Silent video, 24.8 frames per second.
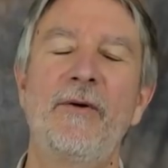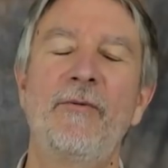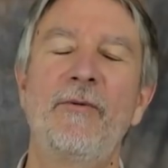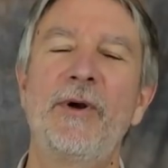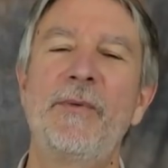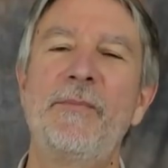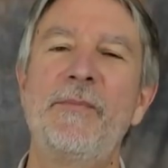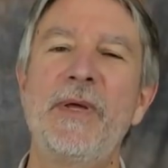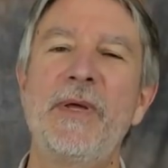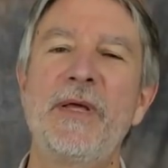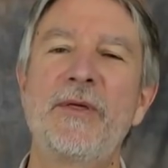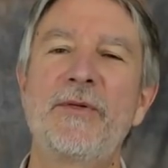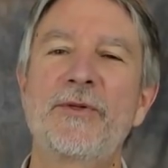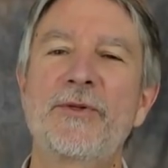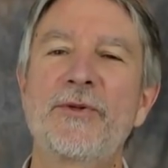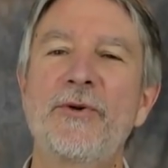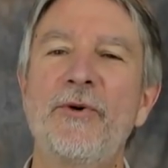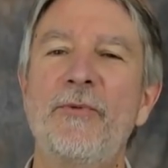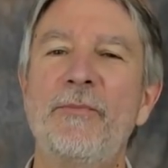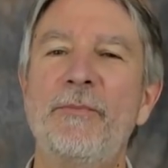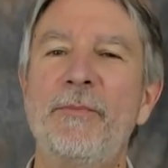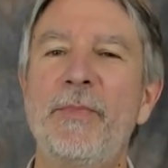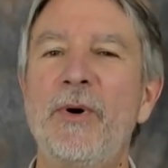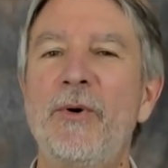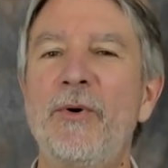would be
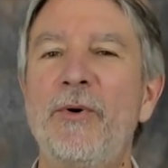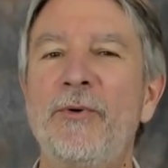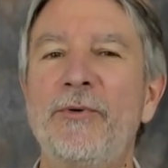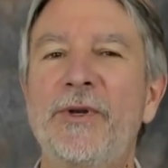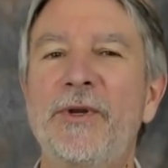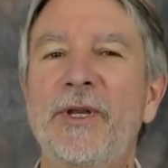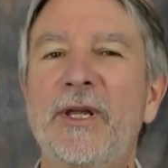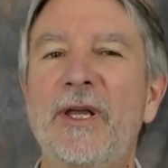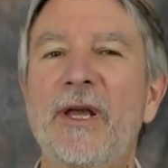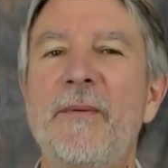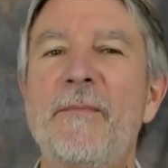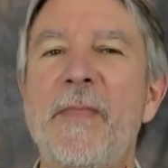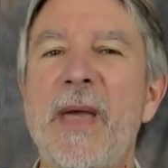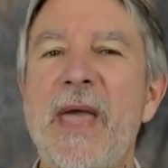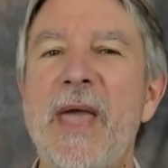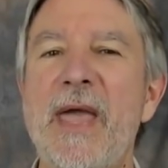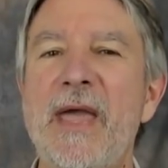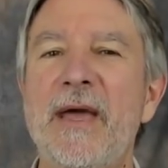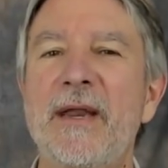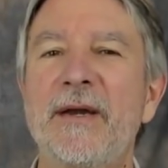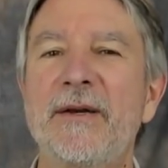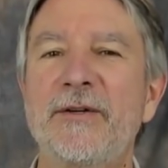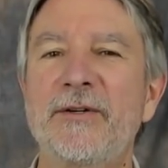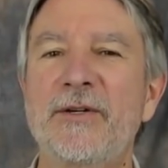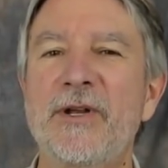so bold to
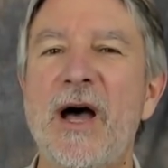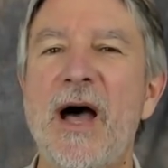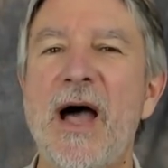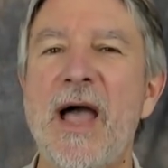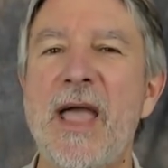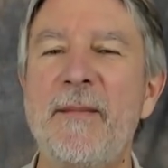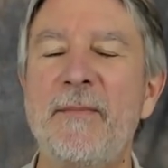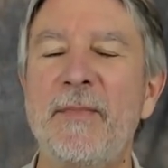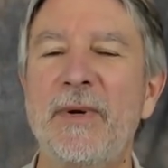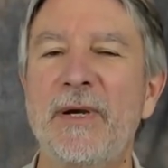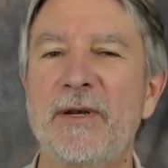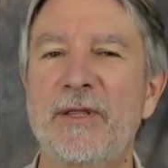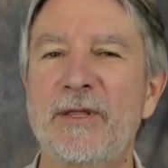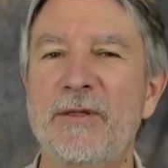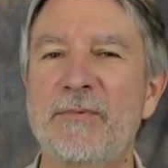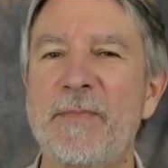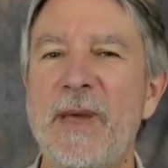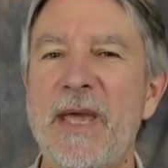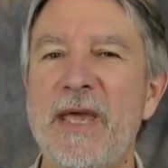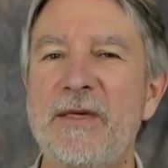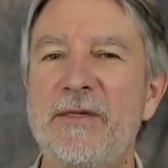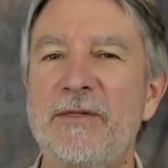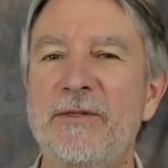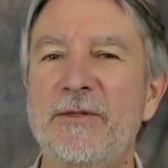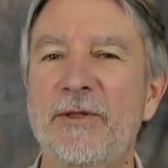command time and
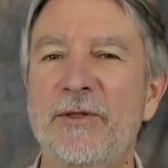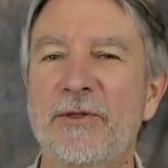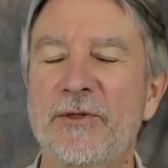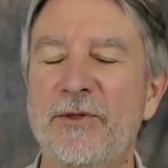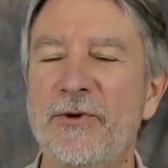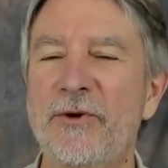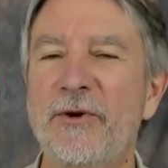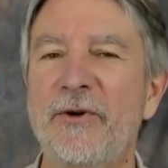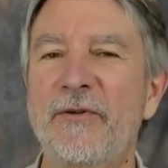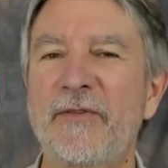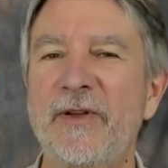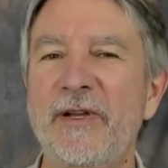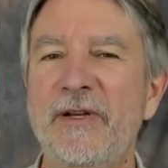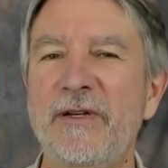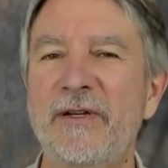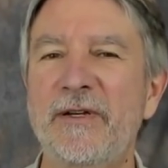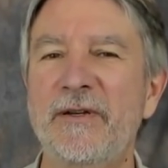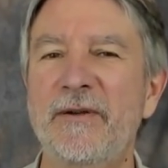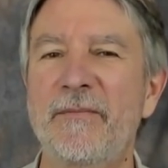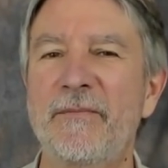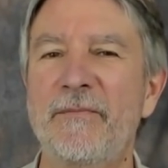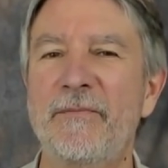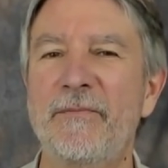space to serve it.